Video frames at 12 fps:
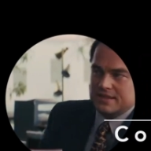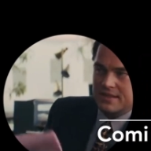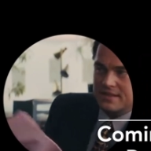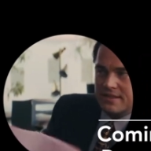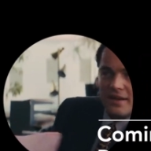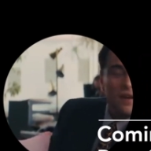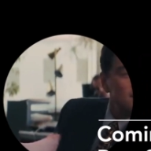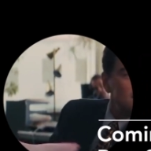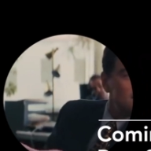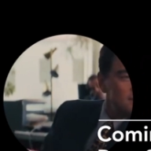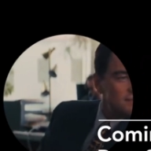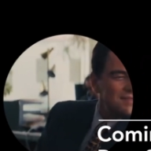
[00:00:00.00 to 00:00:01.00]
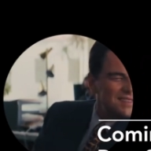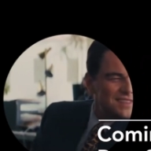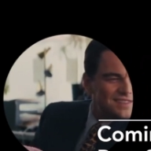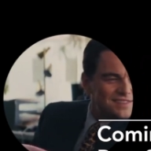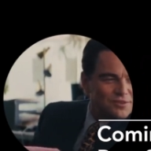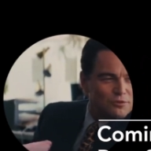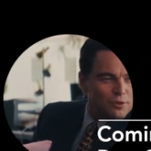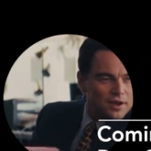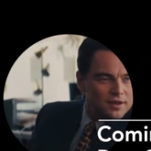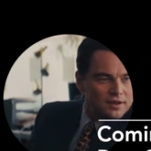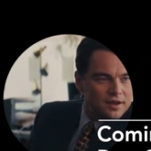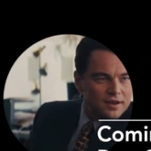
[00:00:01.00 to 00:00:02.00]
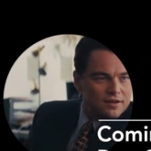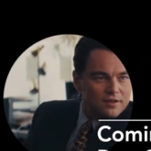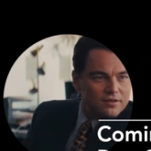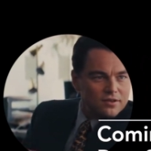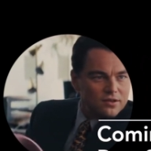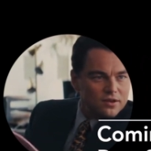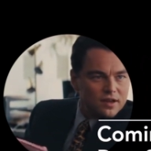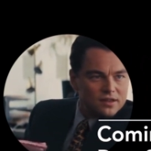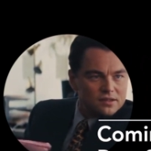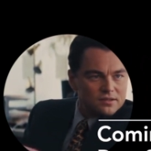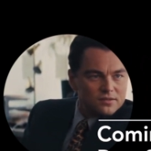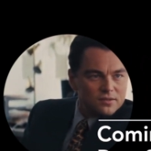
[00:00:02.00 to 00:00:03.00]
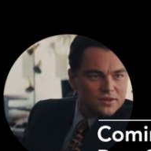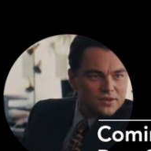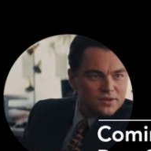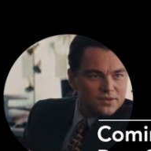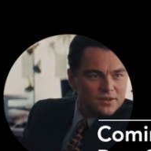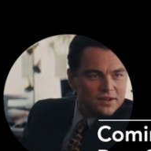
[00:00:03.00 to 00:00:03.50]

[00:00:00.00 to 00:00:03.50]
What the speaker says: this stuff regulated, or you guys, what are you doing